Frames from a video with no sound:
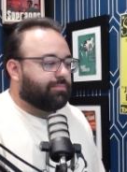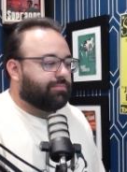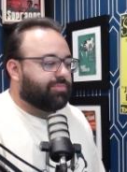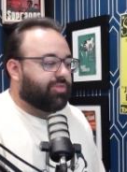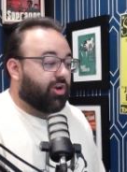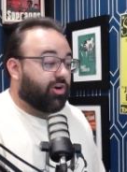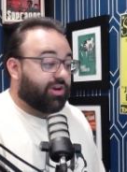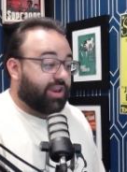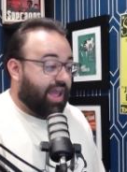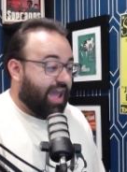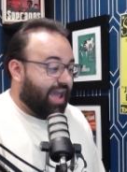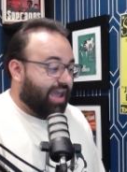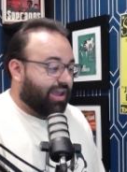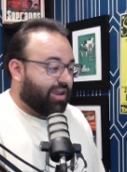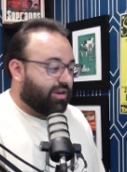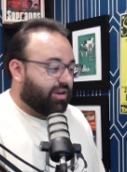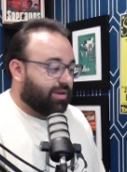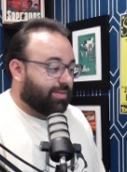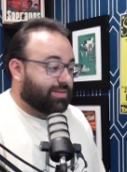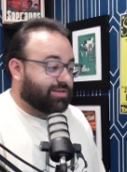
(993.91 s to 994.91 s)
their
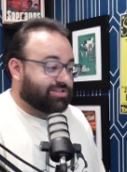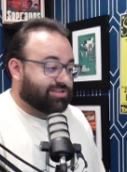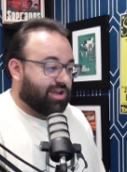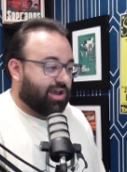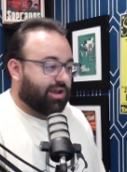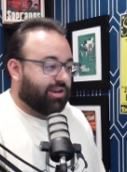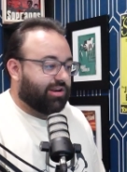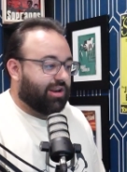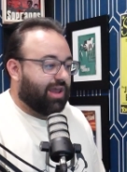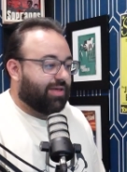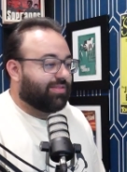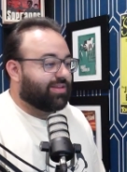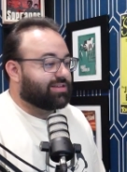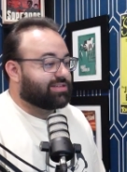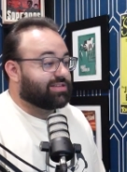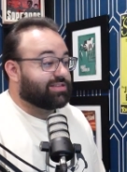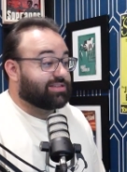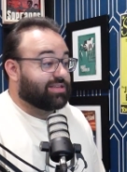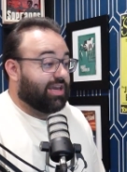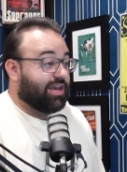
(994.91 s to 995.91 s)
day in the sun. And this
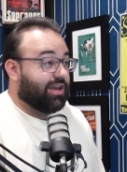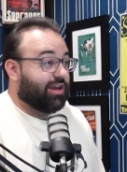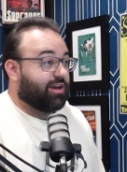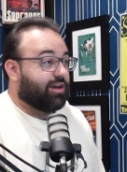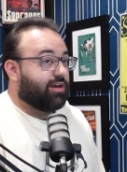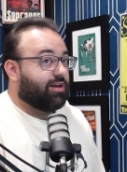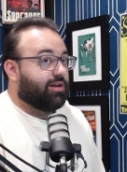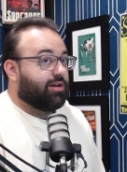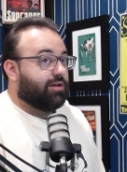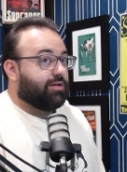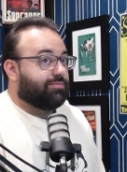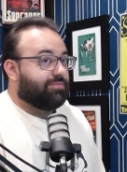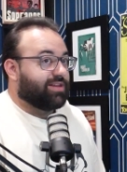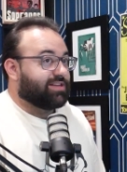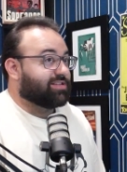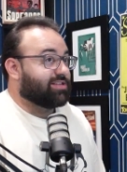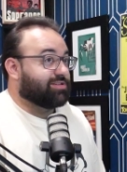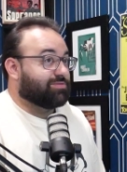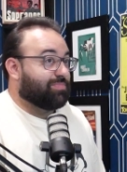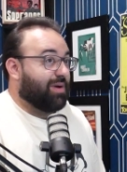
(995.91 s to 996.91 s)
is
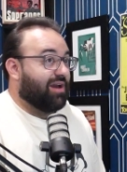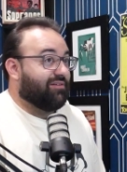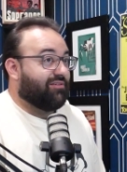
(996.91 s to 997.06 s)
you're